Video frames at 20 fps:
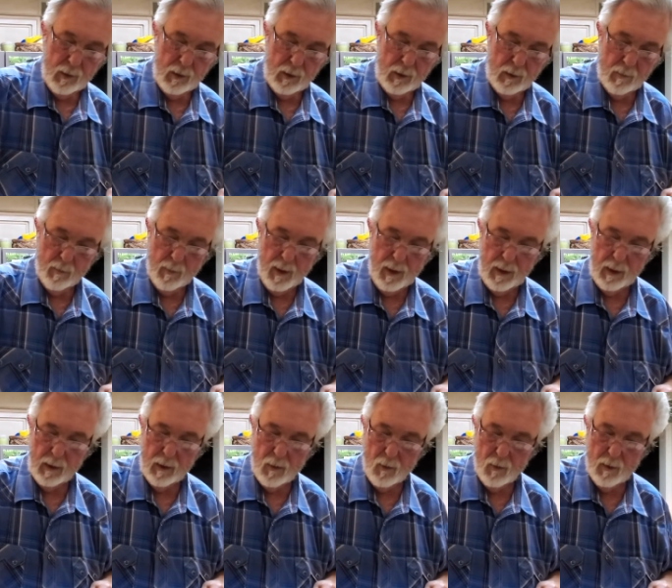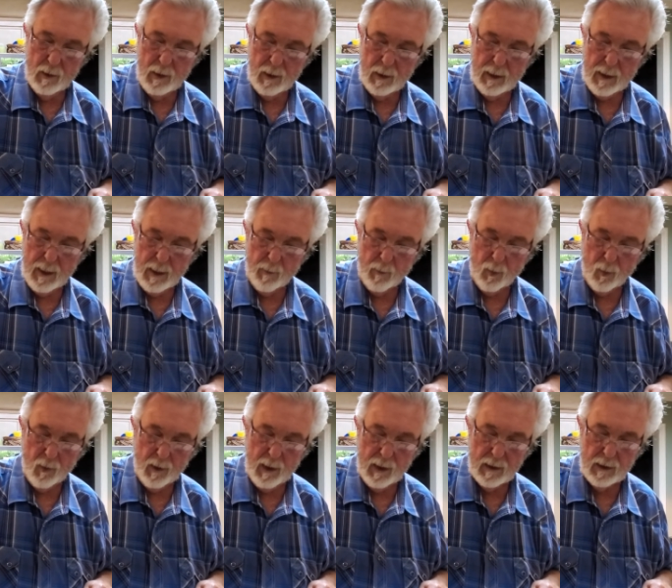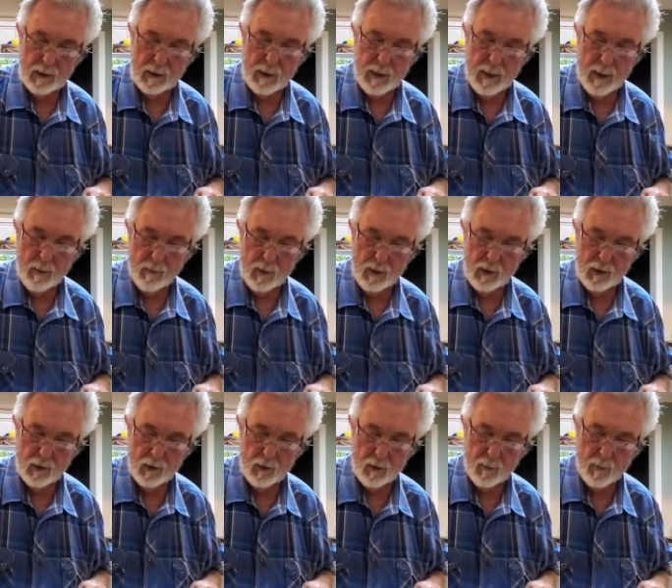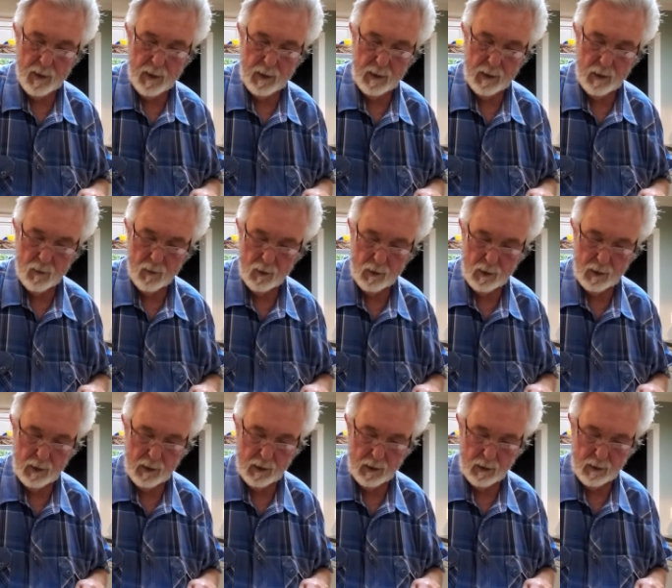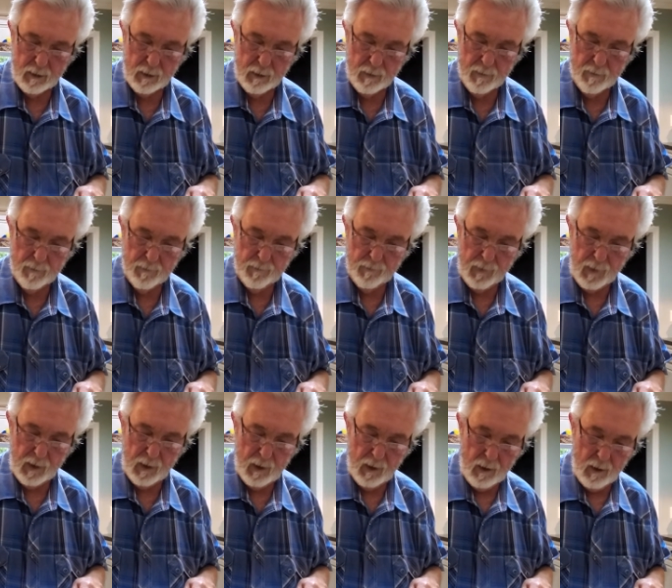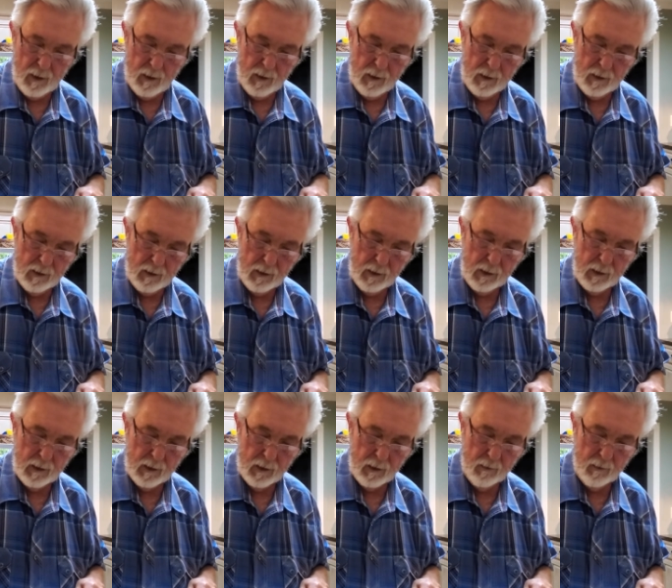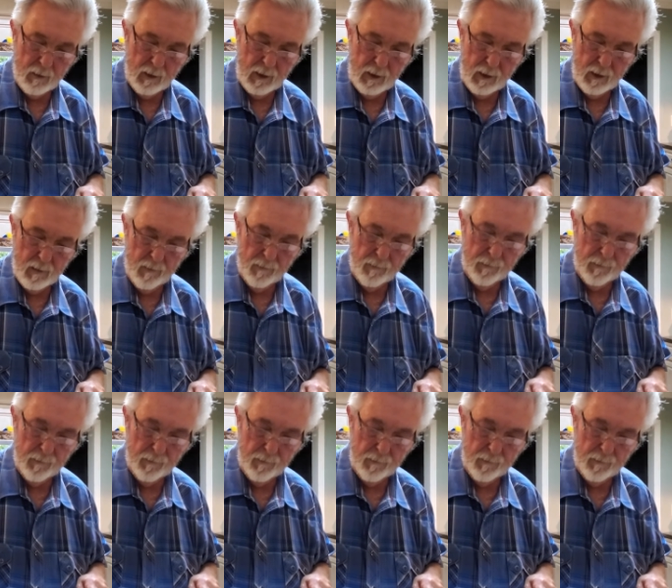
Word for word: you some panko in there, kind of press it down, make sure the panko sticks to the sticks to the uh,